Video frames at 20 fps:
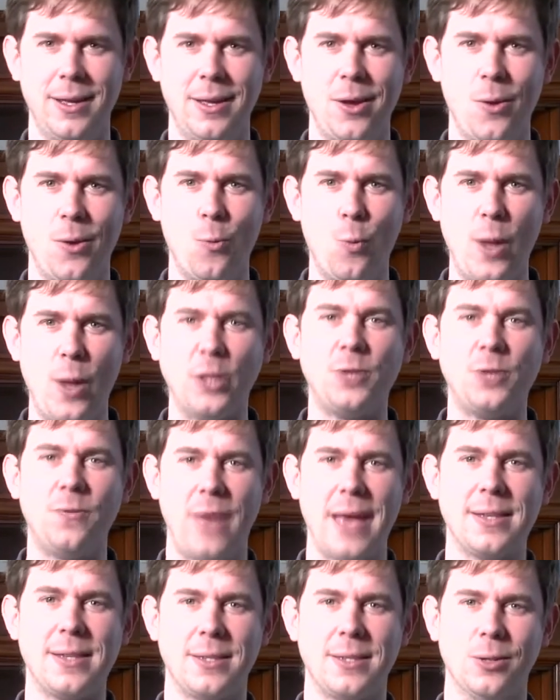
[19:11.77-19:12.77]
which
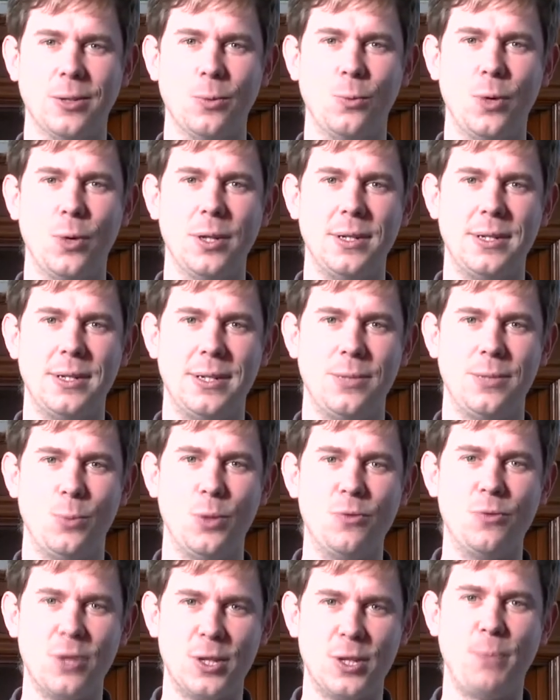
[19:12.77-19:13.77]
vessel
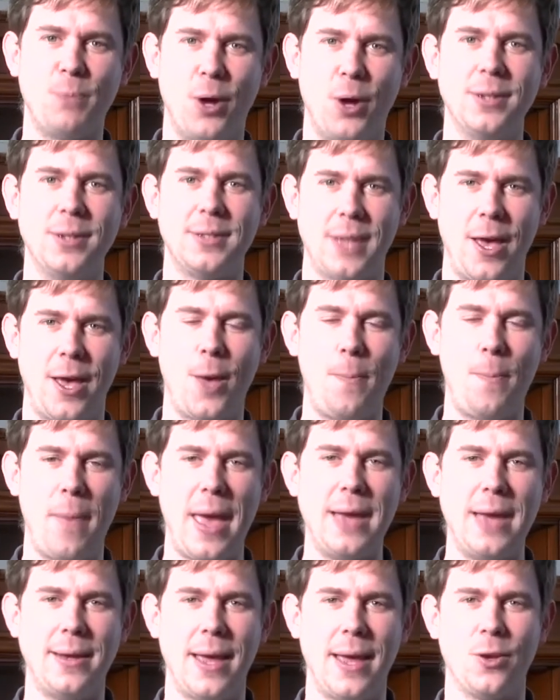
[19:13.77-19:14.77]
would respond to her
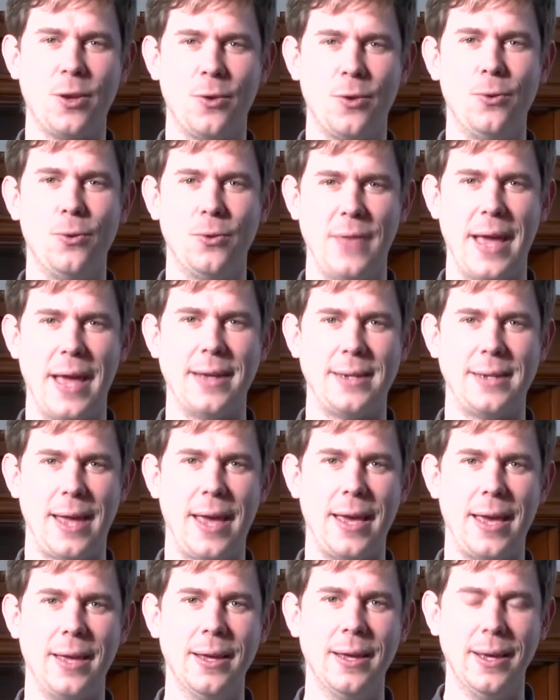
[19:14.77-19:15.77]
Mayday call that
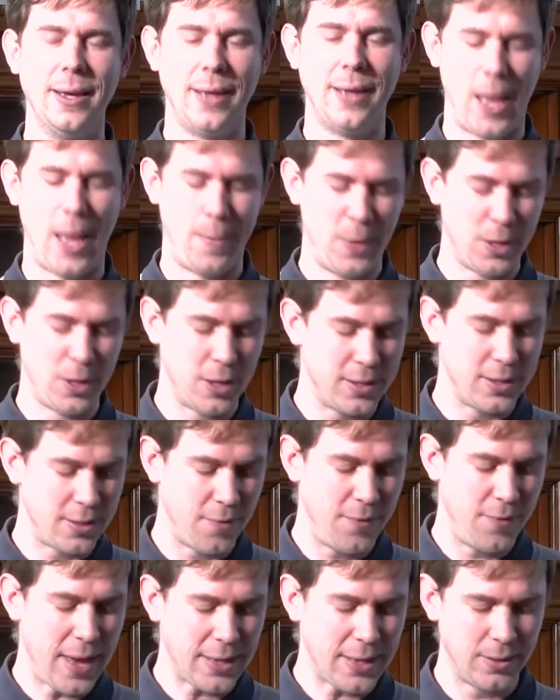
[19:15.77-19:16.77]
day. Because the
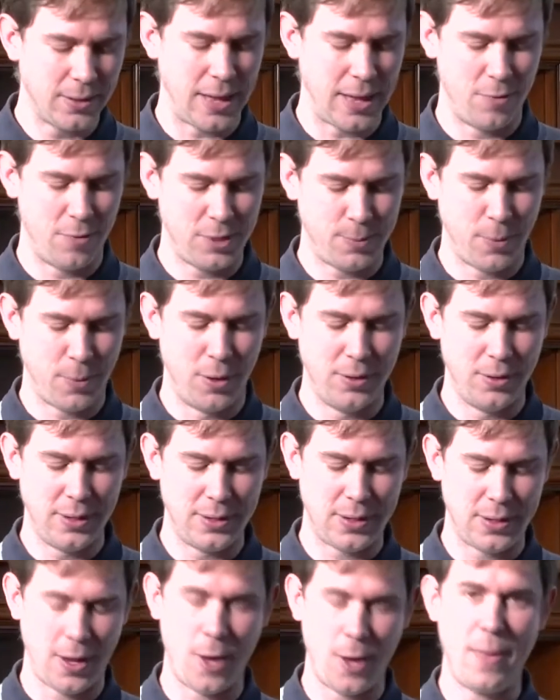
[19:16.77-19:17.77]
vessel that
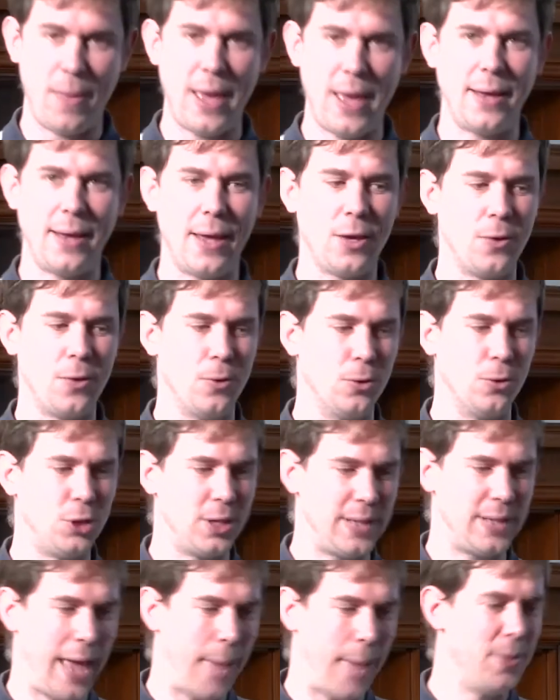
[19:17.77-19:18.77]
responded to her Mayday call
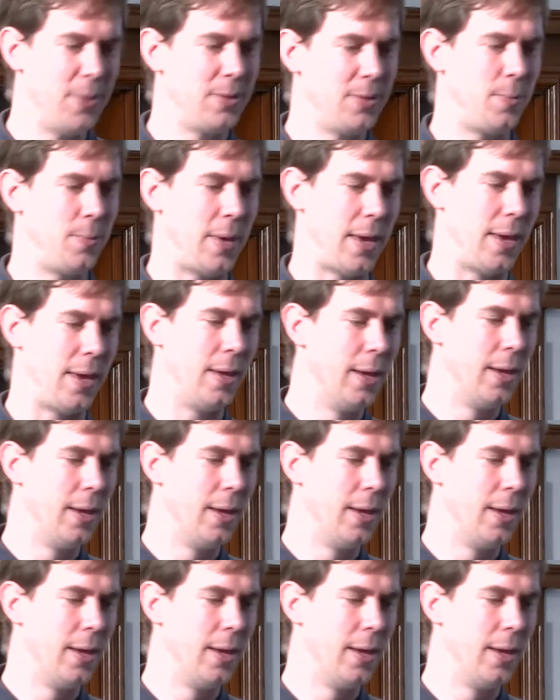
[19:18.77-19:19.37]
just happened to be